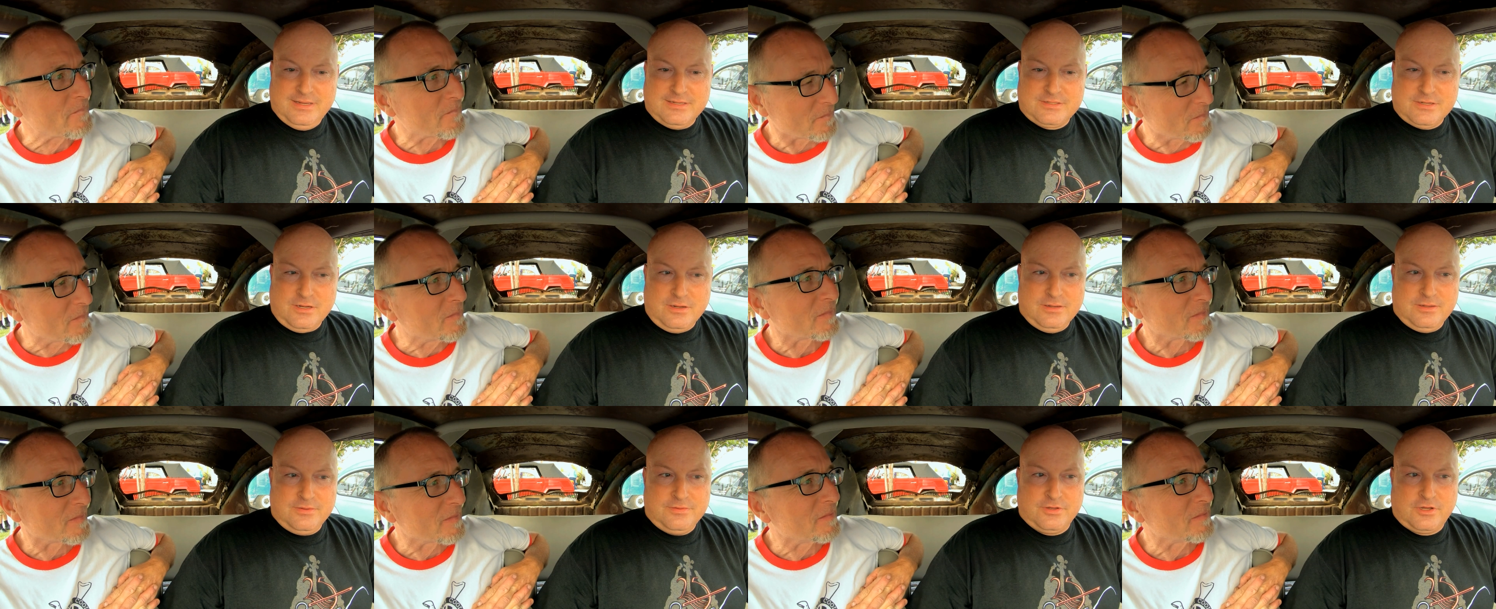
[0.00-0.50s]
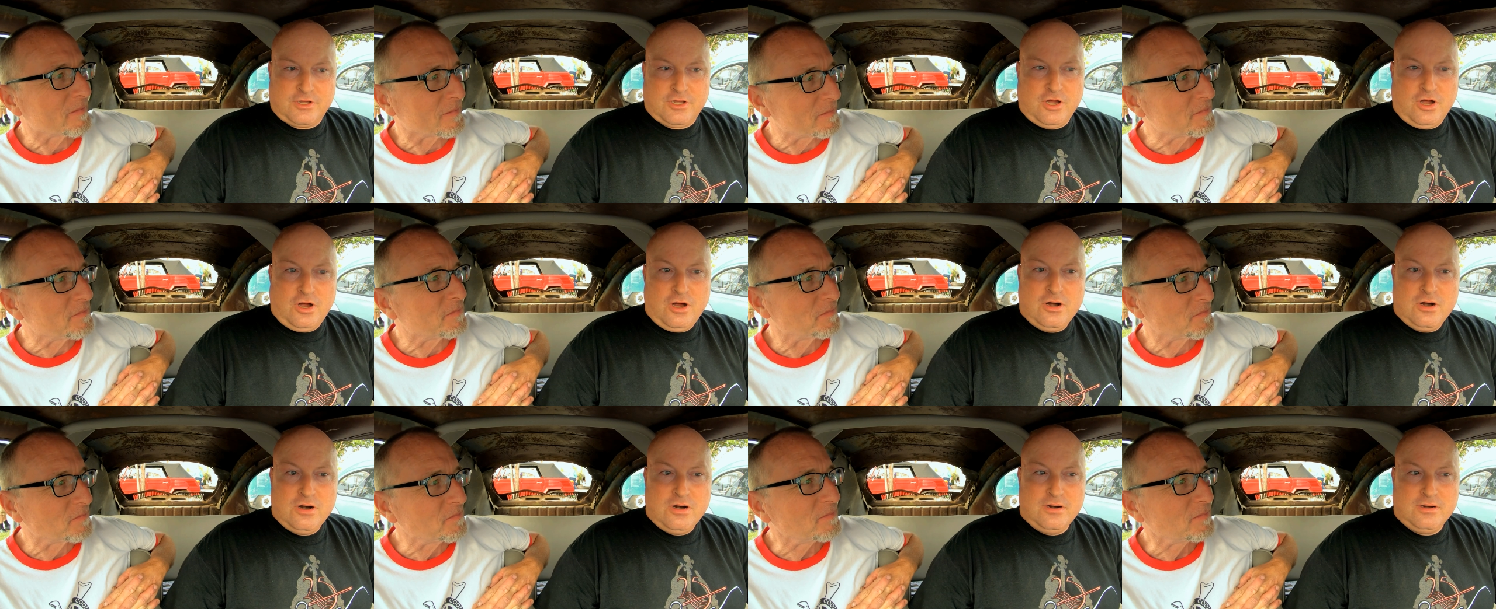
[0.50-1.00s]
Speaker 1: It's the
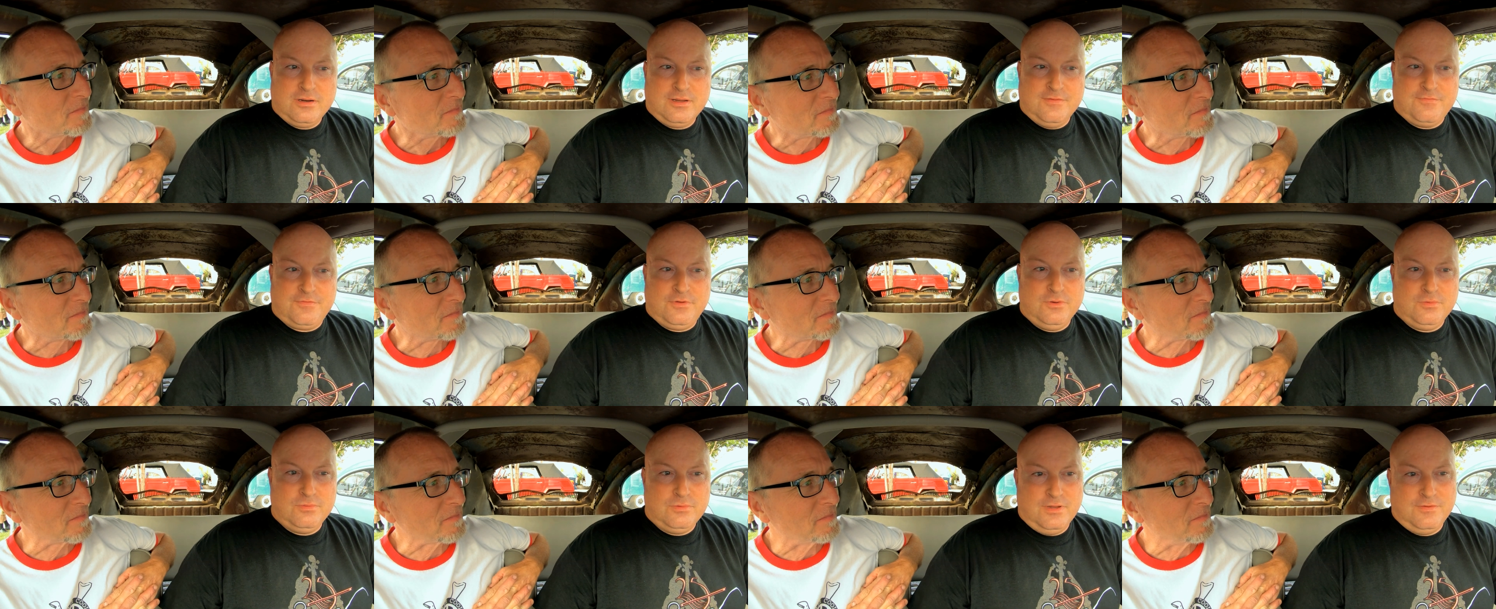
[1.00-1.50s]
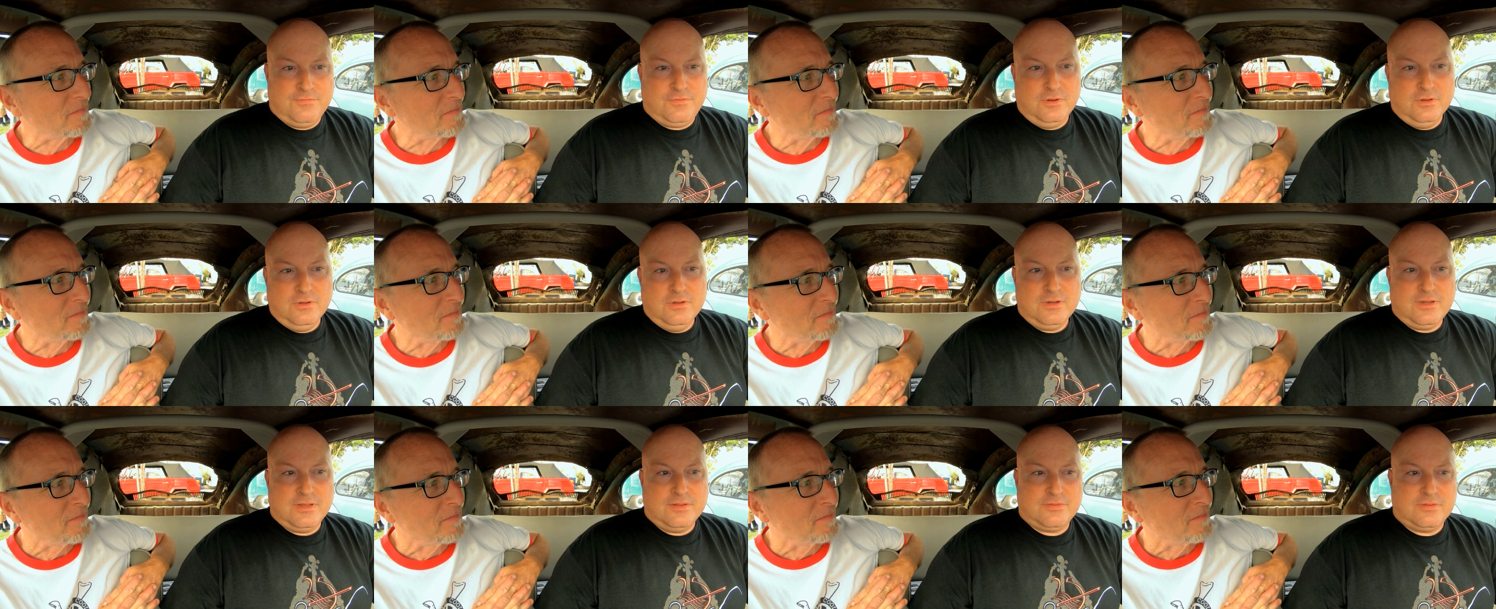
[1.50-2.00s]
car. If you if
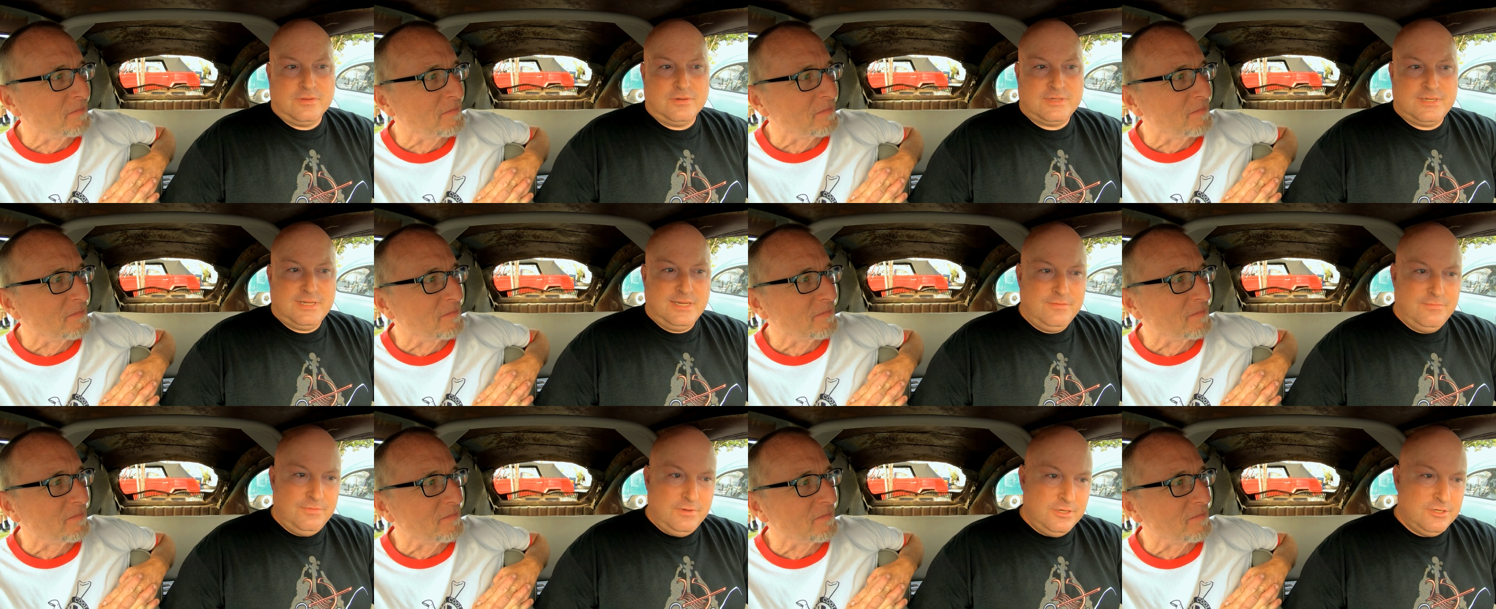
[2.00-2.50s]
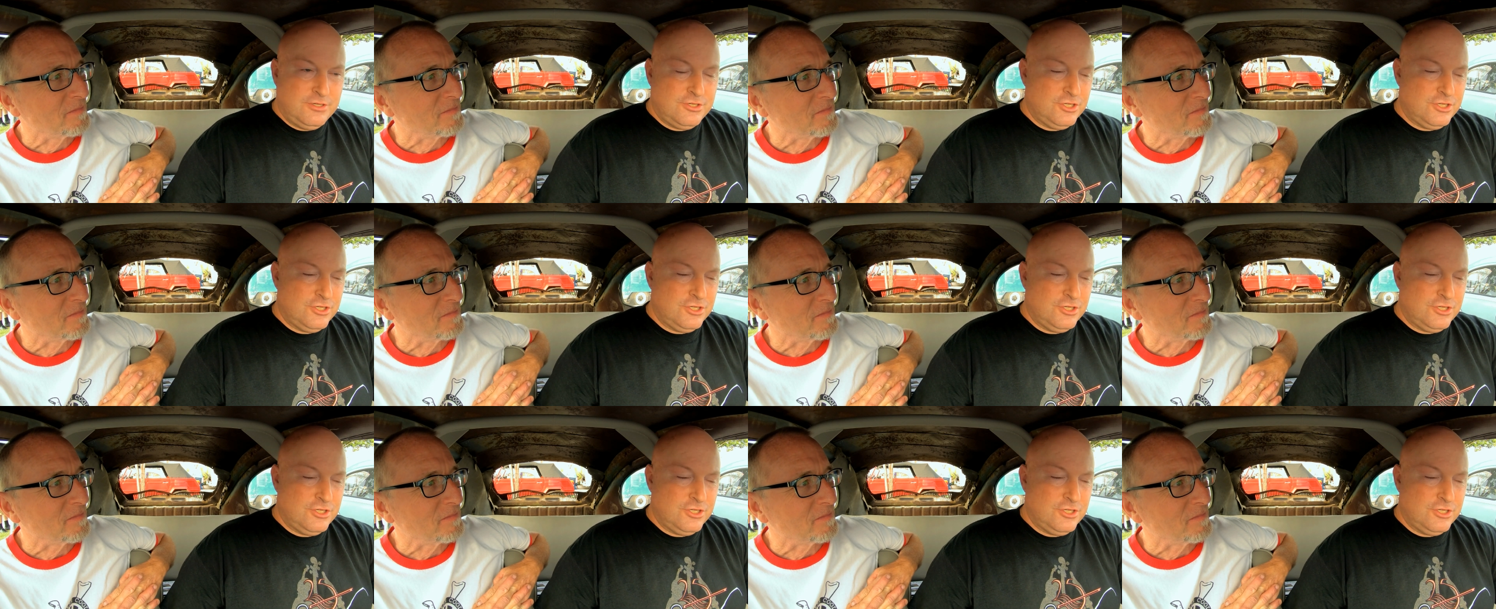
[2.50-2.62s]
you look at the TV